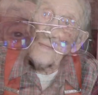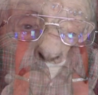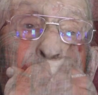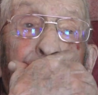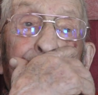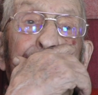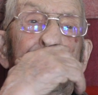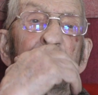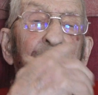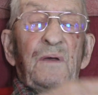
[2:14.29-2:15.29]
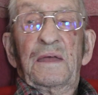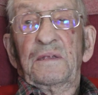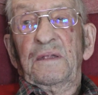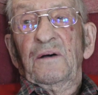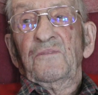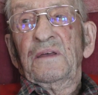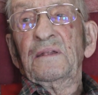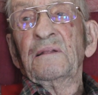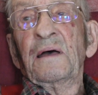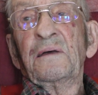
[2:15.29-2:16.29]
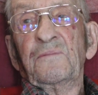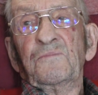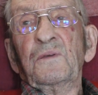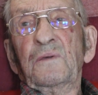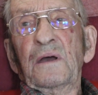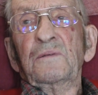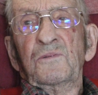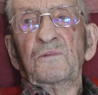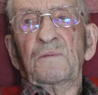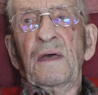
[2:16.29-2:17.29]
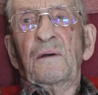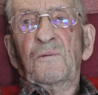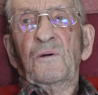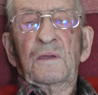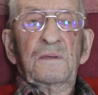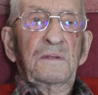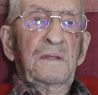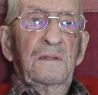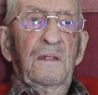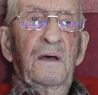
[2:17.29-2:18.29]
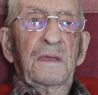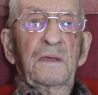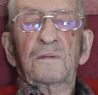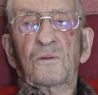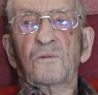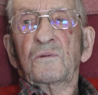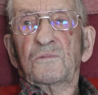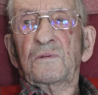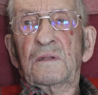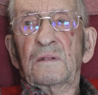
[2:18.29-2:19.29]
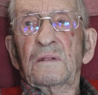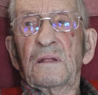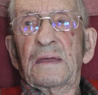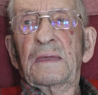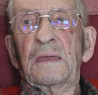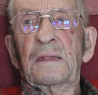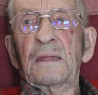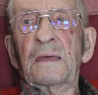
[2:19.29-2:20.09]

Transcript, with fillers: So you made the best of it, If You got you that way. You didn't like it? Of course you didn't like it.